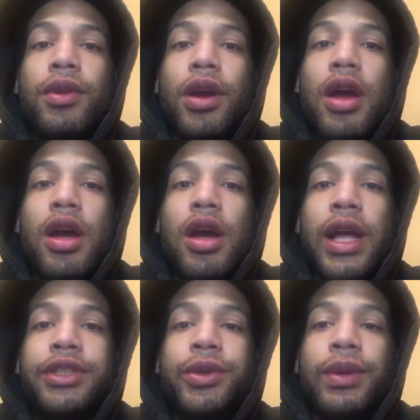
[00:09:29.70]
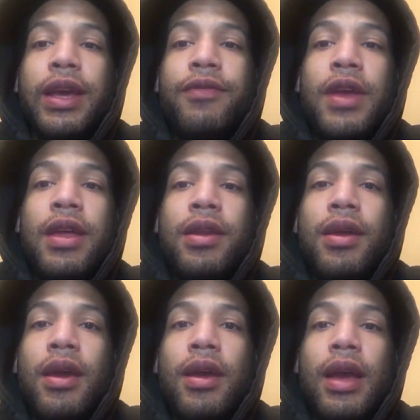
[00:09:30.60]
the country that you live in
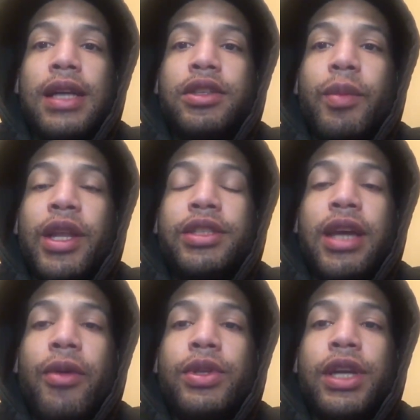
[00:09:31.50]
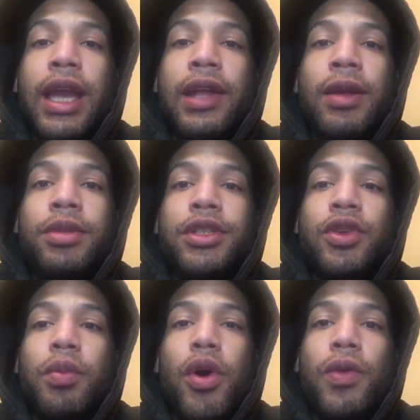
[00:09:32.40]
as the military to get them to
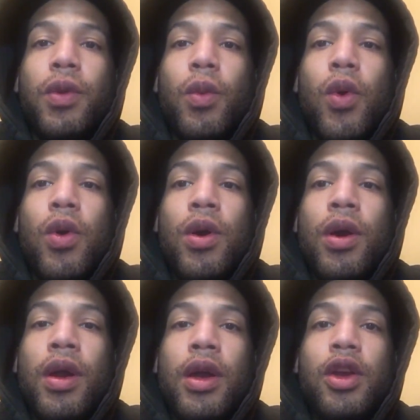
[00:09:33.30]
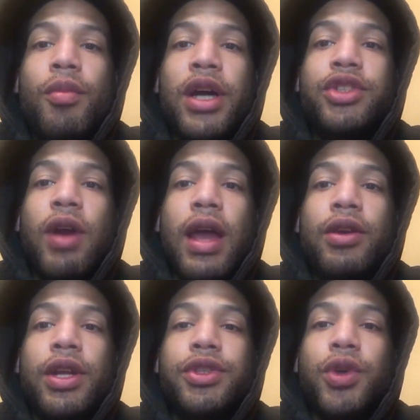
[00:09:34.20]
support the war. You must try
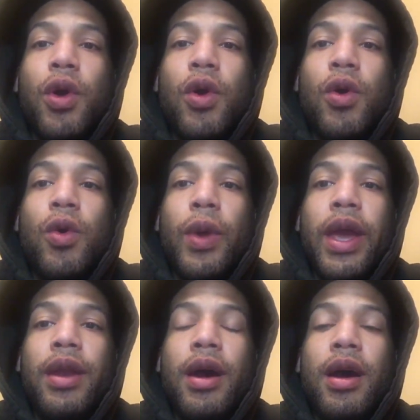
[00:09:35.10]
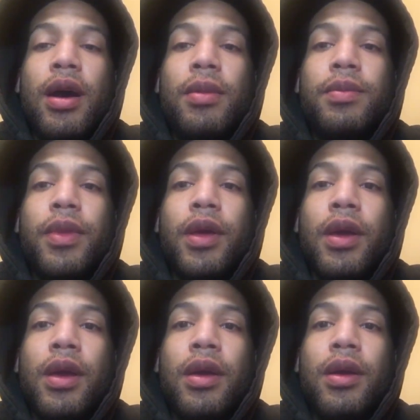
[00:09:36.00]
to control and
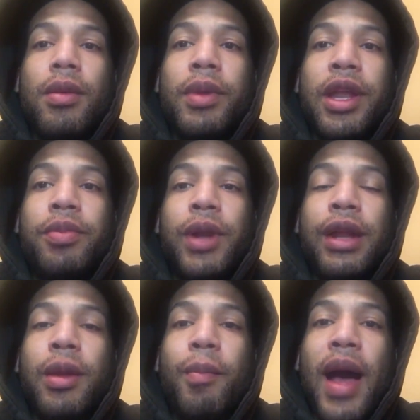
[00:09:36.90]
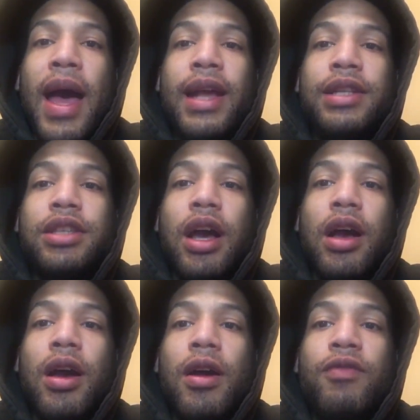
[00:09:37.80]
manipulate the minds
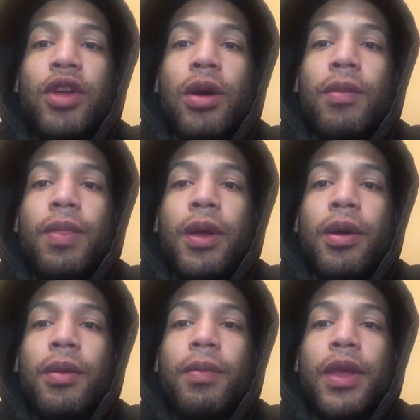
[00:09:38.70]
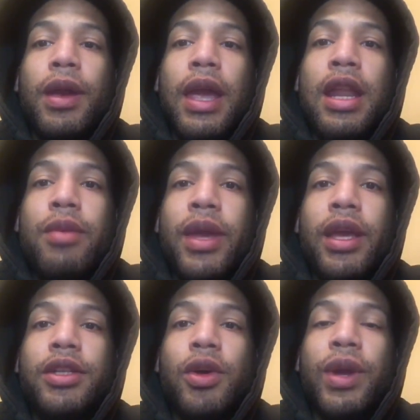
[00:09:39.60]
of the
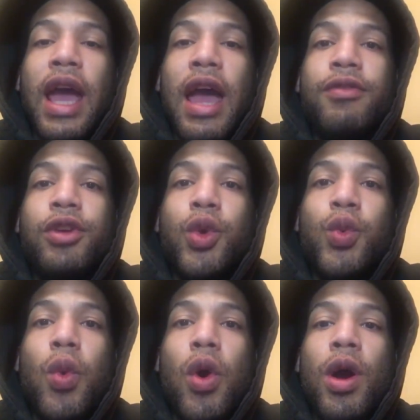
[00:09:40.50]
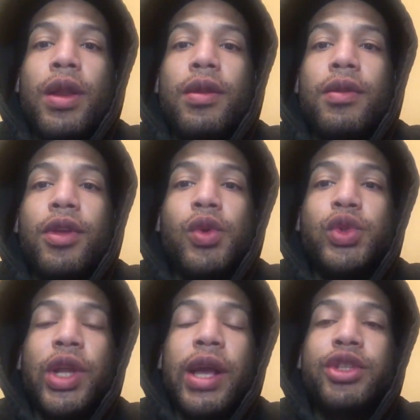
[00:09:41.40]
enemies or what have you. You want
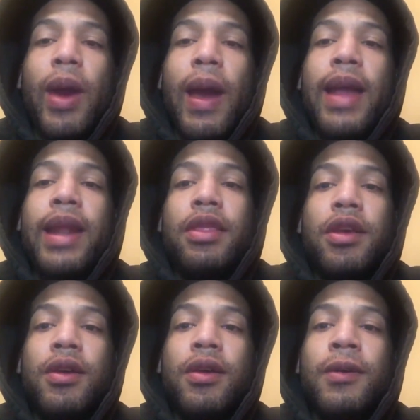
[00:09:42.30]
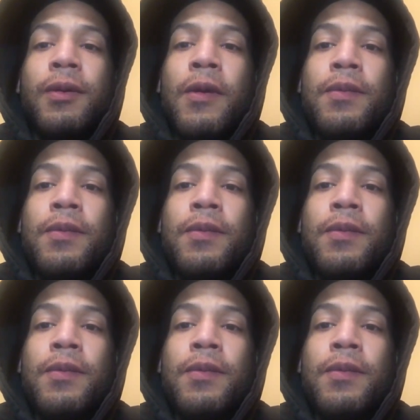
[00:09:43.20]
usually try to get the